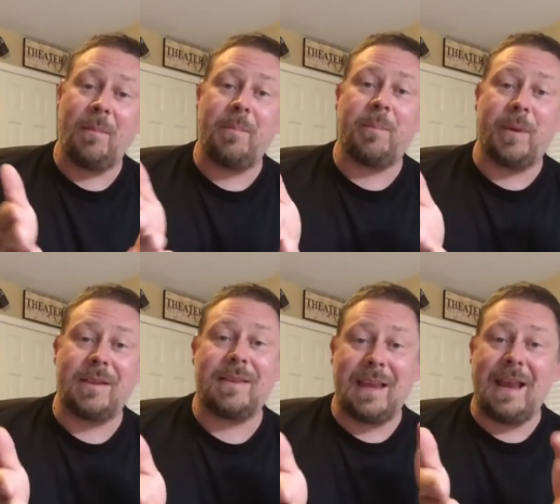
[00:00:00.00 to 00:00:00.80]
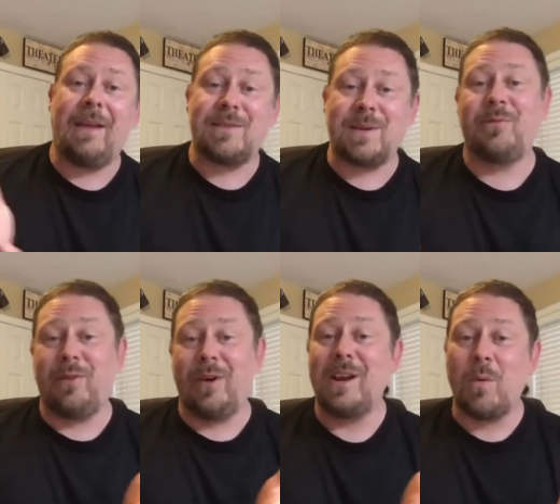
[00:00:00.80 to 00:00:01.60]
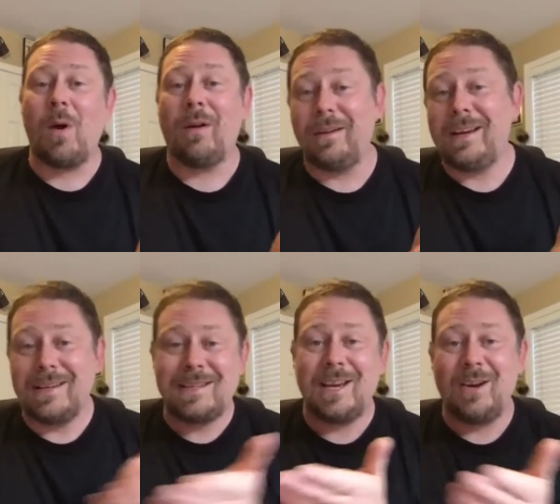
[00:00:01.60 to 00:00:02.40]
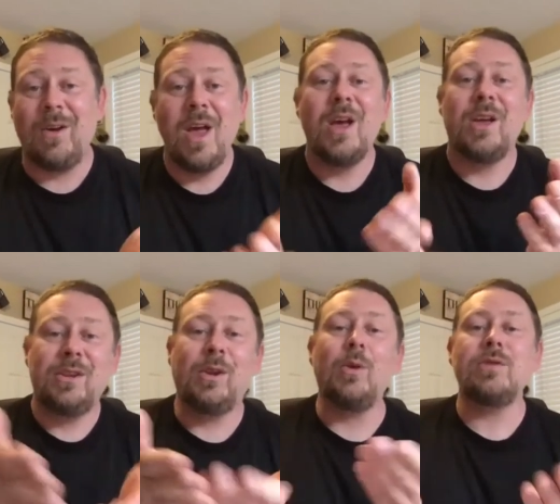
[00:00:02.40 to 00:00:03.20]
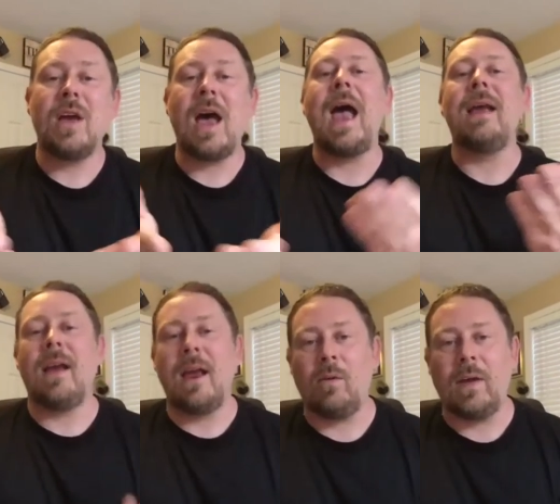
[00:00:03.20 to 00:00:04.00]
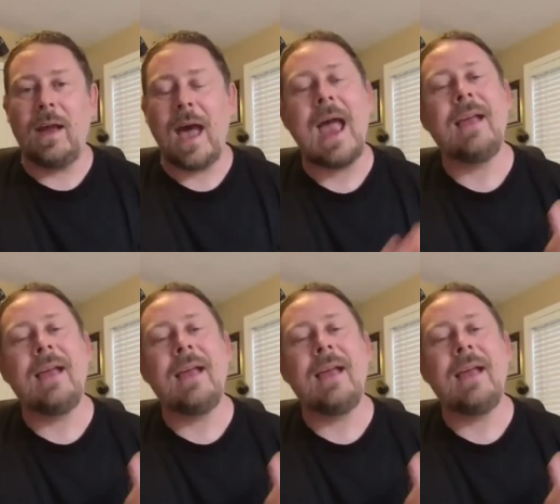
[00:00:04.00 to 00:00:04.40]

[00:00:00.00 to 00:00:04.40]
but they have some funny qualities. Those I don't like. I